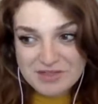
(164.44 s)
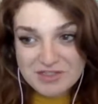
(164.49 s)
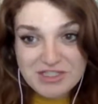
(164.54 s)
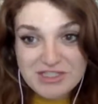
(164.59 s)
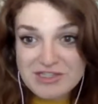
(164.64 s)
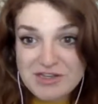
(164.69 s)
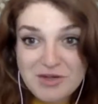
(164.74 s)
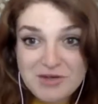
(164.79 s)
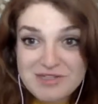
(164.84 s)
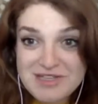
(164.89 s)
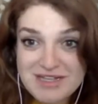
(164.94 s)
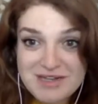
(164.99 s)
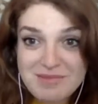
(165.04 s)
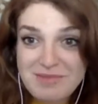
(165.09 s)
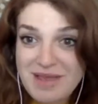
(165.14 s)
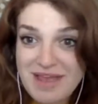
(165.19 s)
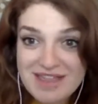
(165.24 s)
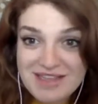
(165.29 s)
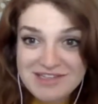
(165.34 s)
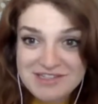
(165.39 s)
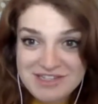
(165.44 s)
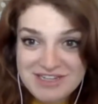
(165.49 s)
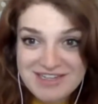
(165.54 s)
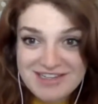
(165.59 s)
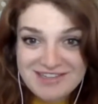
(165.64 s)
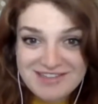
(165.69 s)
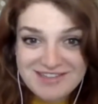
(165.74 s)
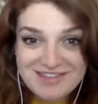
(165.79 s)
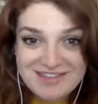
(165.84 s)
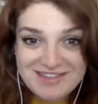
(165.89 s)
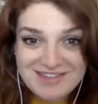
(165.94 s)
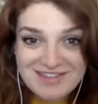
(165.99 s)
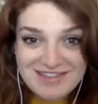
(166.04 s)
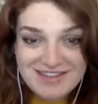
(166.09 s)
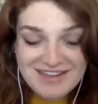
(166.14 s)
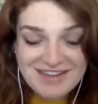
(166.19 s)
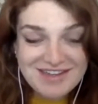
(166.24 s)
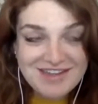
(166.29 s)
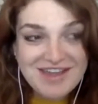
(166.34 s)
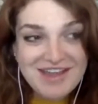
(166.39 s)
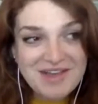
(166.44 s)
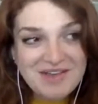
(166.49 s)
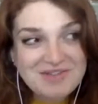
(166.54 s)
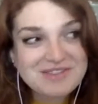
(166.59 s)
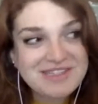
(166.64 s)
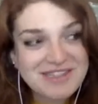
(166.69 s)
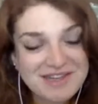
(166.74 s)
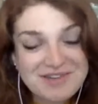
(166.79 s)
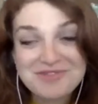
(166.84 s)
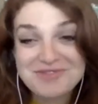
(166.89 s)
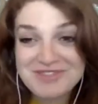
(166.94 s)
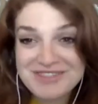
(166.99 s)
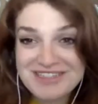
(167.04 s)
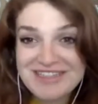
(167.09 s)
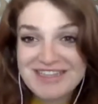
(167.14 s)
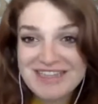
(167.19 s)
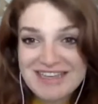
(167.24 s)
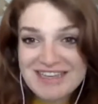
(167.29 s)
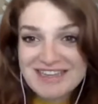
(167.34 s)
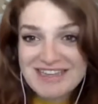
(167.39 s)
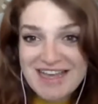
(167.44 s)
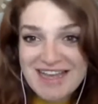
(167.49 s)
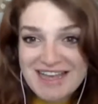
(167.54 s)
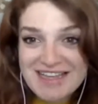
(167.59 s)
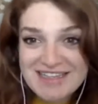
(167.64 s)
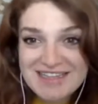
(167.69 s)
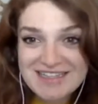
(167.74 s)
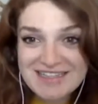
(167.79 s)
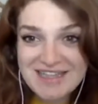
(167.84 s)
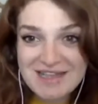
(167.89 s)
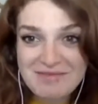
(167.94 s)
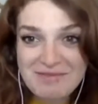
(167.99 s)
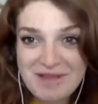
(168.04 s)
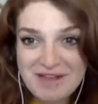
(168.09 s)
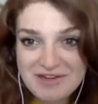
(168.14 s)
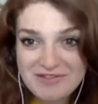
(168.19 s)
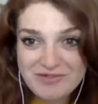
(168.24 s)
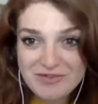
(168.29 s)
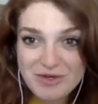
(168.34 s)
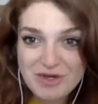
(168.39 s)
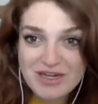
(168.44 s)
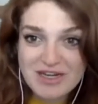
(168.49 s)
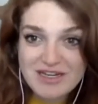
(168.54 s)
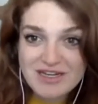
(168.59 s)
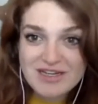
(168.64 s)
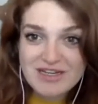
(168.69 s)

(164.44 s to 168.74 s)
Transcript: she knows how to manage it. And I was like, I really like that metaphor.